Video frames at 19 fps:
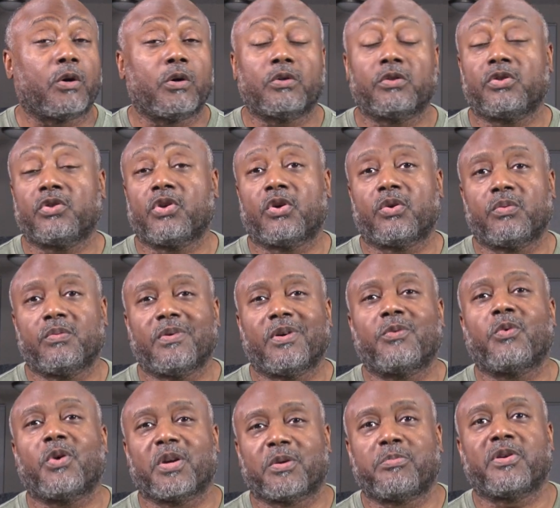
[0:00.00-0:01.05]
Also,
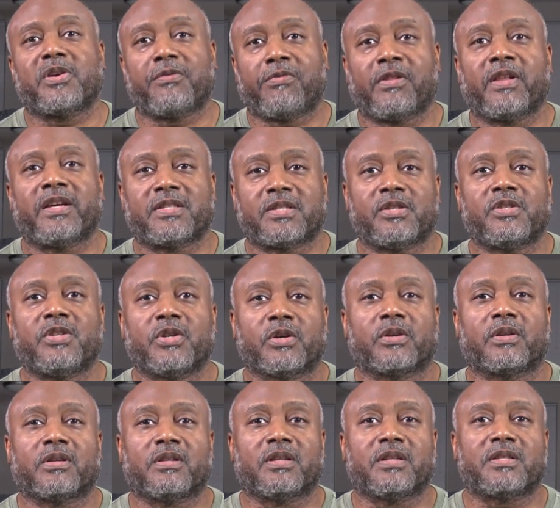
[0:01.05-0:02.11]
work briefly as a
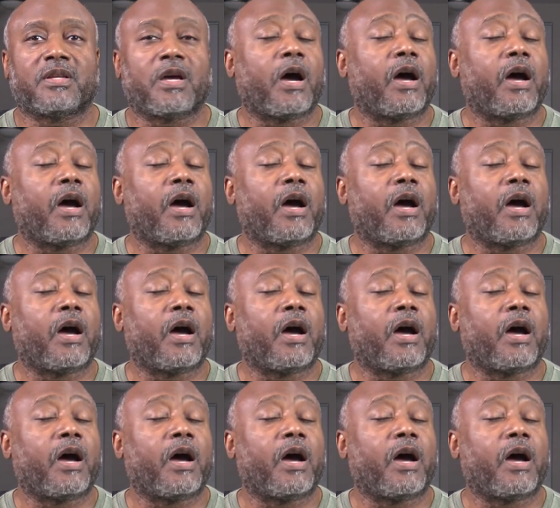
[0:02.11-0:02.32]
journalist.